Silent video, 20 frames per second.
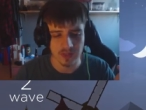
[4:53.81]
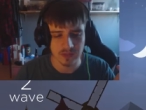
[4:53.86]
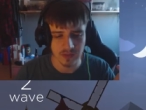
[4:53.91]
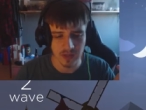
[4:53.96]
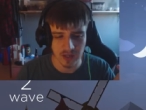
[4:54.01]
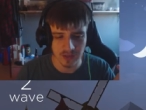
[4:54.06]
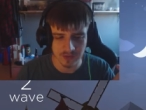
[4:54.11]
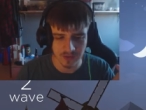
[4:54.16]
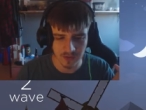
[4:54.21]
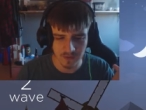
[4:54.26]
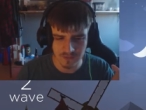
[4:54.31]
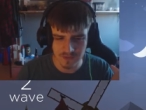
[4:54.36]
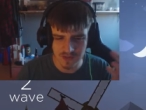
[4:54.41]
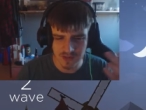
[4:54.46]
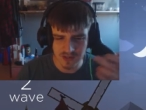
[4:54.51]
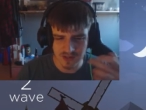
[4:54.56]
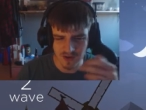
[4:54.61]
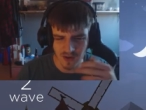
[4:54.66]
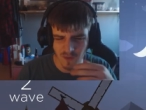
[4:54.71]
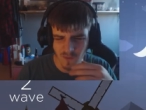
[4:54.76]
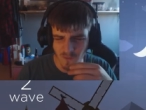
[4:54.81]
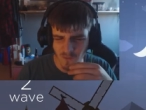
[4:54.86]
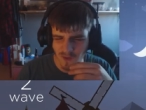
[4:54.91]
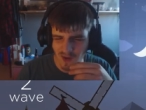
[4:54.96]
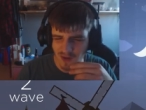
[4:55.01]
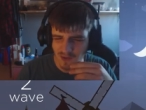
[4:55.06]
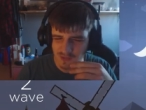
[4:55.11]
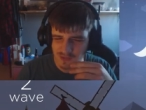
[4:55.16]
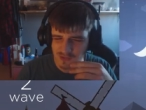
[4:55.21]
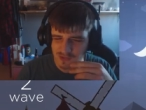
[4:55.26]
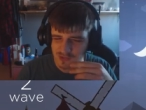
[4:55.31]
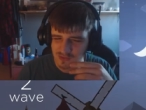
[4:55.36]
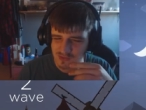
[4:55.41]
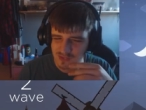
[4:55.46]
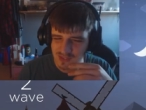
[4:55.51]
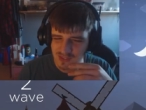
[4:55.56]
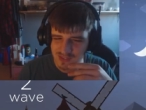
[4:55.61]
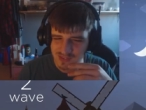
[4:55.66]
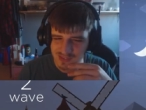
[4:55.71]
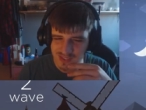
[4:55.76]
I don't really know what else to
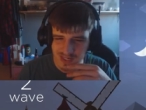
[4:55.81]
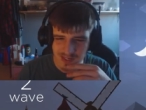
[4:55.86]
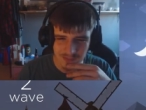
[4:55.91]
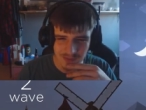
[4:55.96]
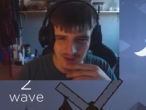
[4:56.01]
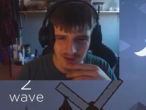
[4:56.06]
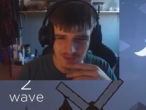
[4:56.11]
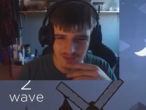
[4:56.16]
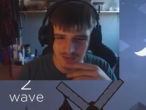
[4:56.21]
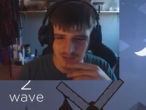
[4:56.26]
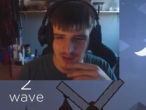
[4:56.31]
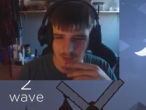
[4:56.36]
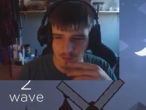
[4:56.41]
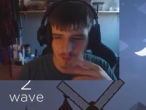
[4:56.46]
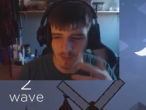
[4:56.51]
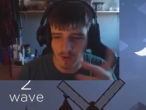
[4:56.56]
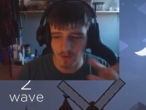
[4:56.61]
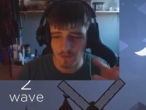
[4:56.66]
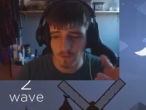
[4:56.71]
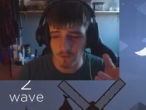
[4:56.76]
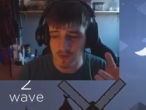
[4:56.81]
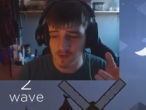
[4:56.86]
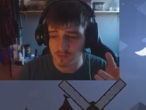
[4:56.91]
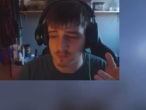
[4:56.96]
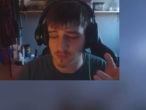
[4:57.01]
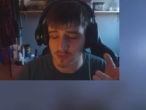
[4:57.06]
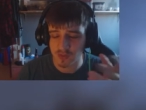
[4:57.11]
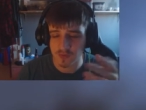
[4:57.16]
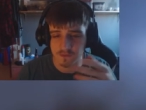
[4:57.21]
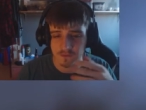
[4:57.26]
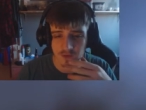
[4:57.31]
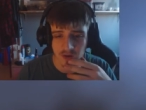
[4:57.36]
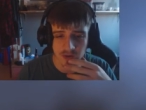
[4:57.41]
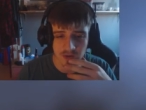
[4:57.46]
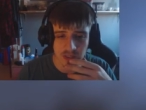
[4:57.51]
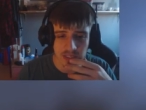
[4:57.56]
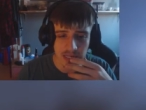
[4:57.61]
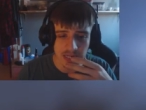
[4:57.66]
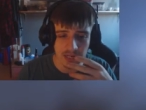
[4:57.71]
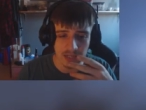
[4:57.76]
really say about the game, apart from it's pretty
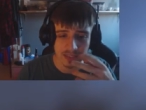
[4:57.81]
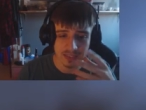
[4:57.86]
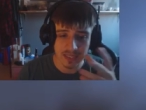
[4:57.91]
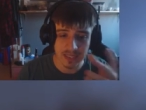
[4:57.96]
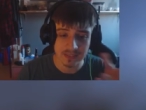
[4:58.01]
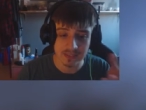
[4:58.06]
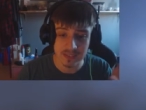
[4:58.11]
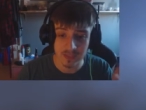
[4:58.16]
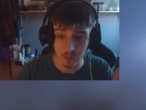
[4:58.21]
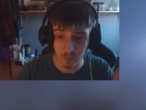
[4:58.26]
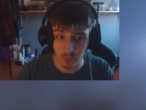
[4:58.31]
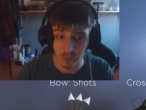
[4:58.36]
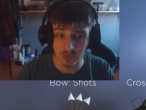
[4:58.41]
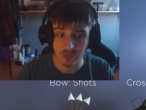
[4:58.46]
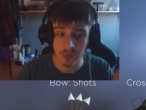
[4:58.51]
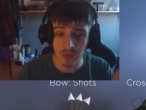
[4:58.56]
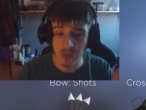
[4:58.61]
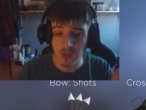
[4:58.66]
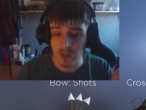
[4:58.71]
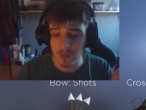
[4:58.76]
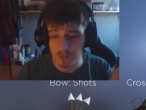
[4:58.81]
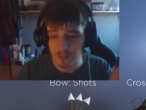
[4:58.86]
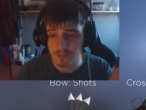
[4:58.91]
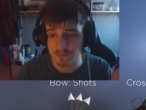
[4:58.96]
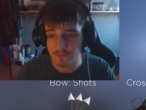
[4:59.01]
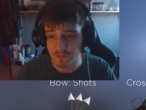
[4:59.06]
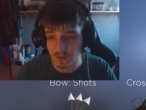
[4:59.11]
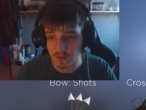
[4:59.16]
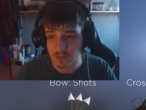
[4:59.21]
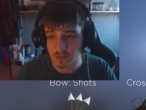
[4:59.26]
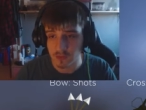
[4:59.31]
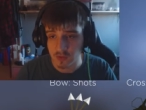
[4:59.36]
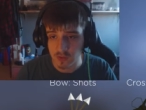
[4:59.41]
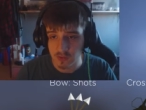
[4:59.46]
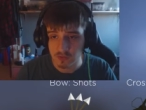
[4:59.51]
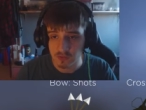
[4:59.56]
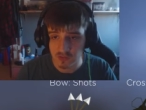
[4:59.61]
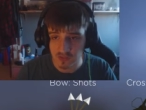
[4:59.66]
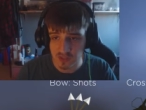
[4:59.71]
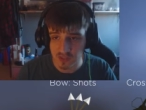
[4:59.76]
fun, and I guess it would be fun
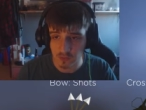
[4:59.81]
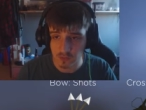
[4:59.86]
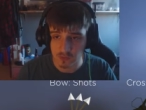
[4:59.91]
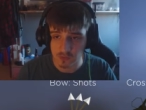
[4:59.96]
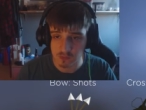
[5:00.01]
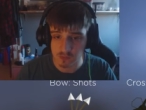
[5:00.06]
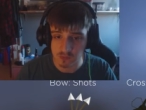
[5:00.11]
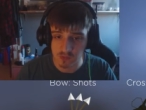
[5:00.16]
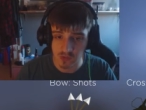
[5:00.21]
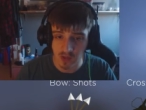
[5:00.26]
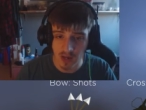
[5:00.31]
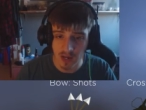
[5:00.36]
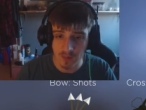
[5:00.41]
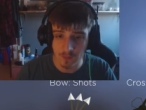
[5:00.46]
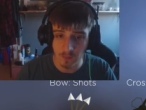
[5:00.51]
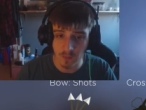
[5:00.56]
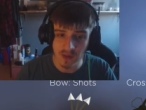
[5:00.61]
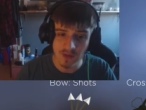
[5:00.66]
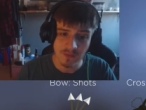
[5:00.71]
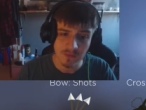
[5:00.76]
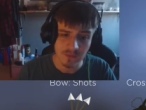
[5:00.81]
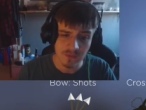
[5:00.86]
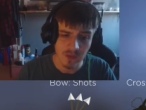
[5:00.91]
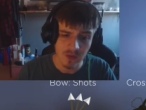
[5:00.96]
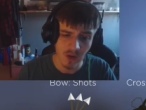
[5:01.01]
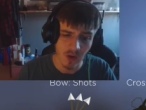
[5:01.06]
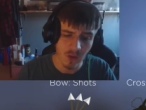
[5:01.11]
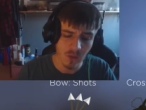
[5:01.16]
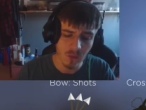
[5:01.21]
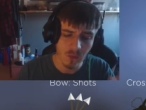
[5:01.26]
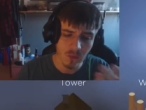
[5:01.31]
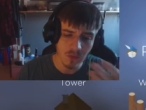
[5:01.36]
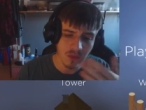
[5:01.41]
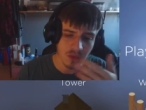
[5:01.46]
to kill some time with, you know,